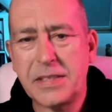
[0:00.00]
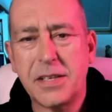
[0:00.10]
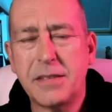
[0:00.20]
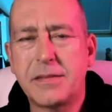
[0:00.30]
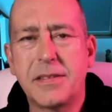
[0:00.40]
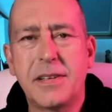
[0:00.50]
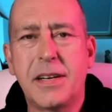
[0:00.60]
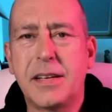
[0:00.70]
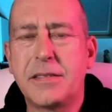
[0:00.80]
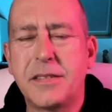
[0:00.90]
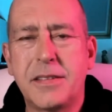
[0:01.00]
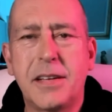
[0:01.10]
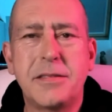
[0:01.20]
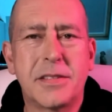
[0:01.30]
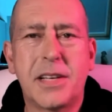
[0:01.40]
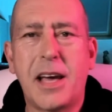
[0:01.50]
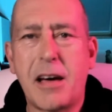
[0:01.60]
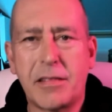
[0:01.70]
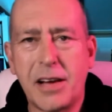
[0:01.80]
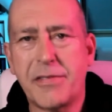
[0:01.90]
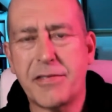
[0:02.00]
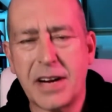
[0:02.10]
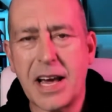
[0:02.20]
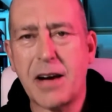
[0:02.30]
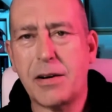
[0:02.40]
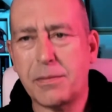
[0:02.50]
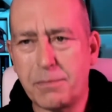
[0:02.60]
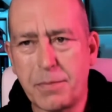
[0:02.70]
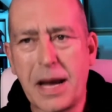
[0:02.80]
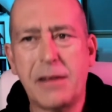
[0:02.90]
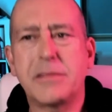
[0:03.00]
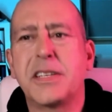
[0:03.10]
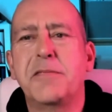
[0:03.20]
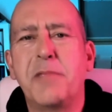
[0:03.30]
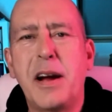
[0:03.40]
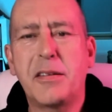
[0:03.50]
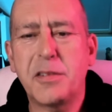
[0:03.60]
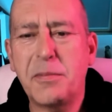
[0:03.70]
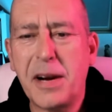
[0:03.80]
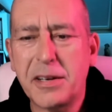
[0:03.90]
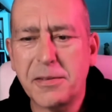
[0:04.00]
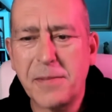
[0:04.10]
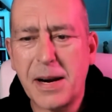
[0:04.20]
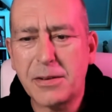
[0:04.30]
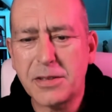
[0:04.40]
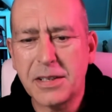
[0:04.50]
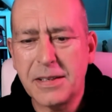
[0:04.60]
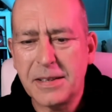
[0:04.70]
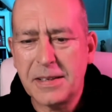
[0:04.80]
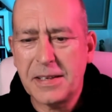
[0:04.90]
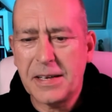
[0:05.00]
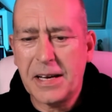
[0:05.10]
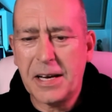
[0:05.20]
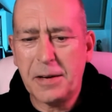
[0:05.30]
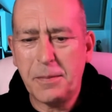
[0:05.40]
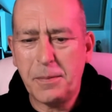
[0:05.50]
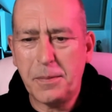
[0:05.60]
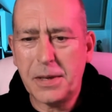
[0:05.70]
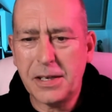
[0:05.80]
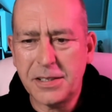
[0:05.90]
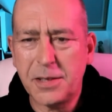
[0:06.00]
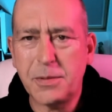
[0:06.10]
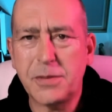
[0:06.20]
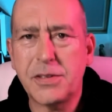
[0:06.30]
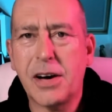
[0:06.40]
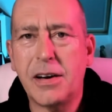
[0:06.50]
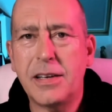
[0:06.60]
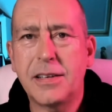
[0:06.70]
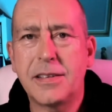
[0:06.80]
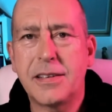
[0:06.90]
So don't stay out there for an hour pounding round and round and round, because it will die.